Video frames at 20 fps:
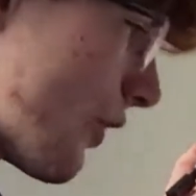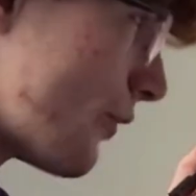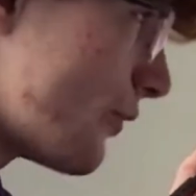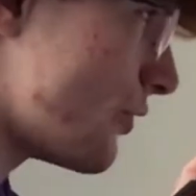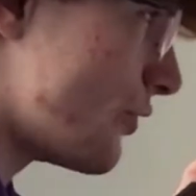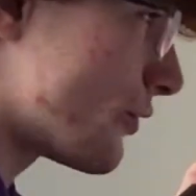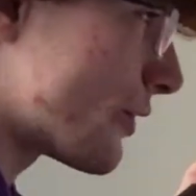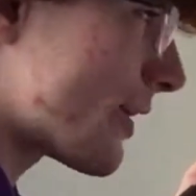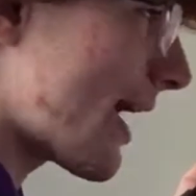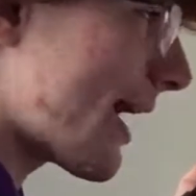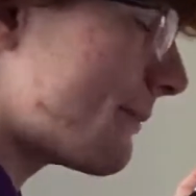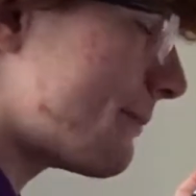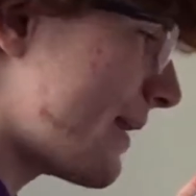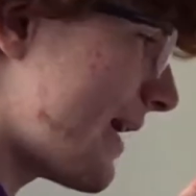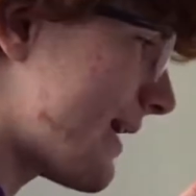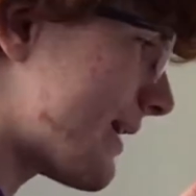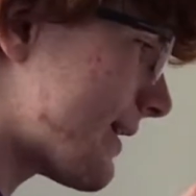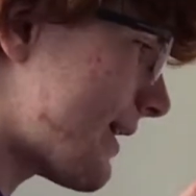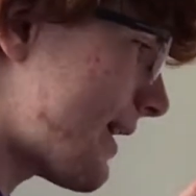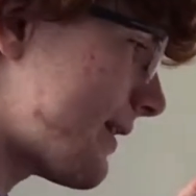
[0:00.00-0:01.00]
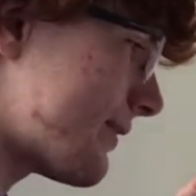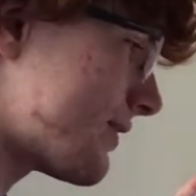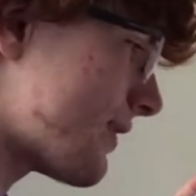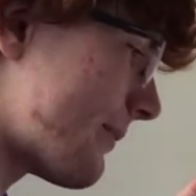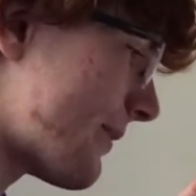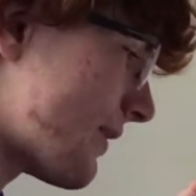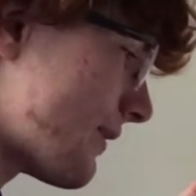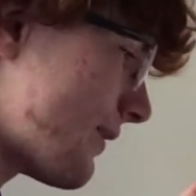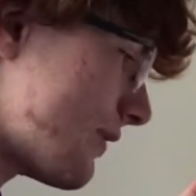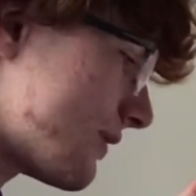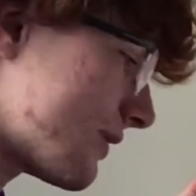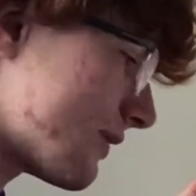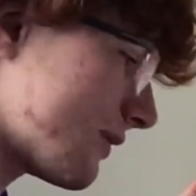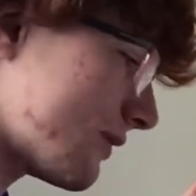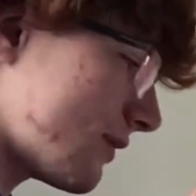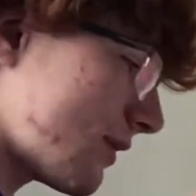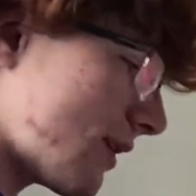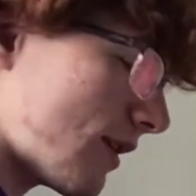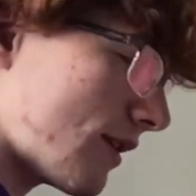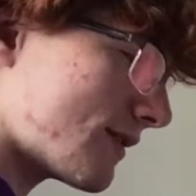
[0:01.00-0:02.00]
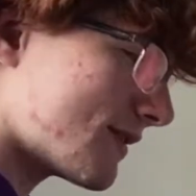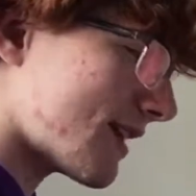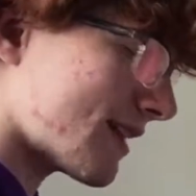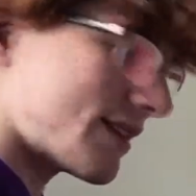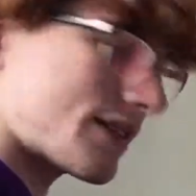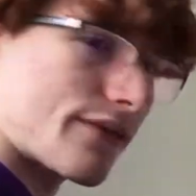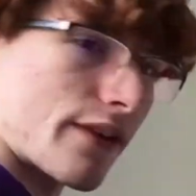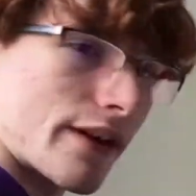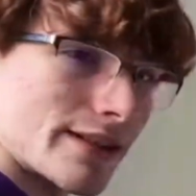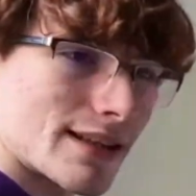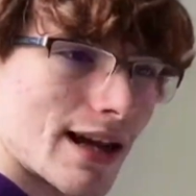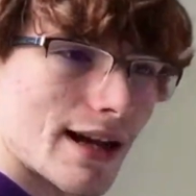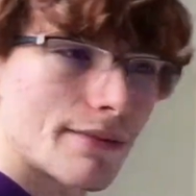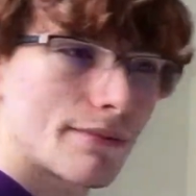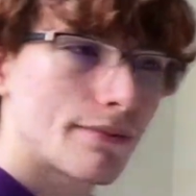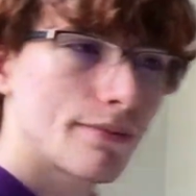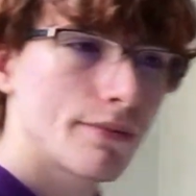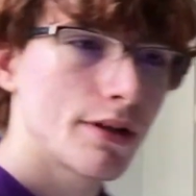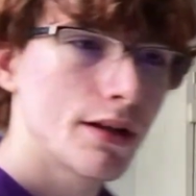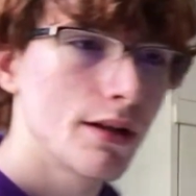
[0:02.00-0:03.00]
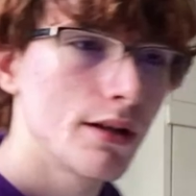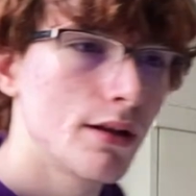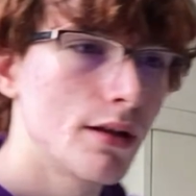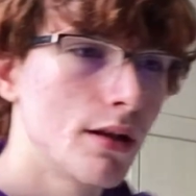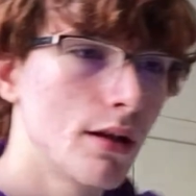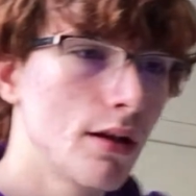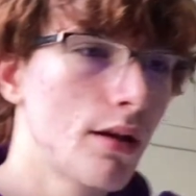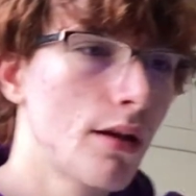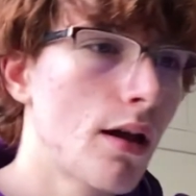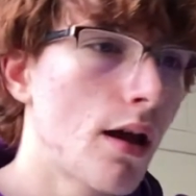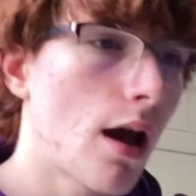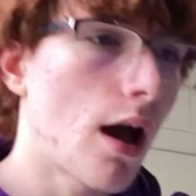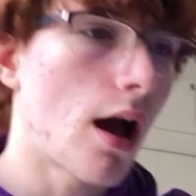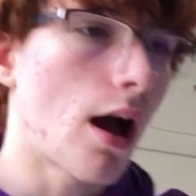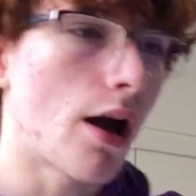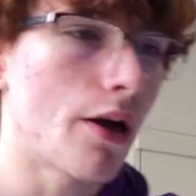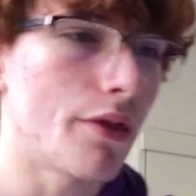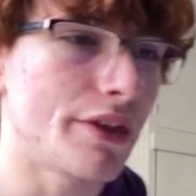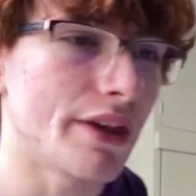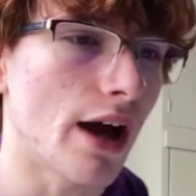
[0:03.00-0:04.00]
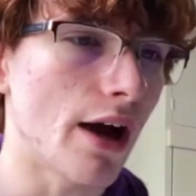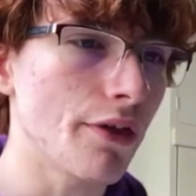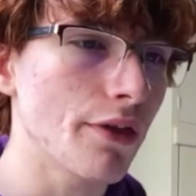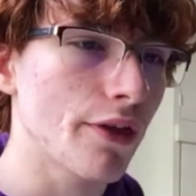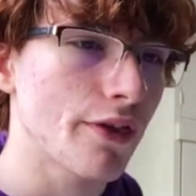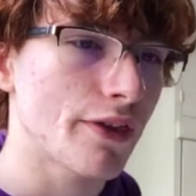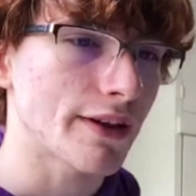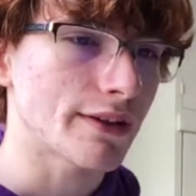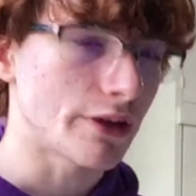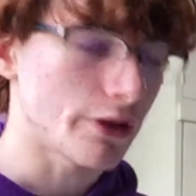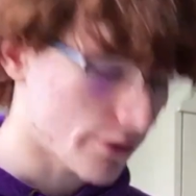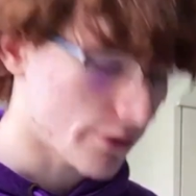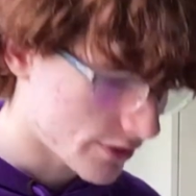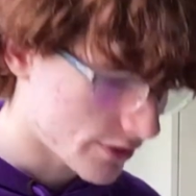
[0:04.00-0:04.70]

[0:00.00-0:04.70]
you can pick something that satisfies that. The other thing that you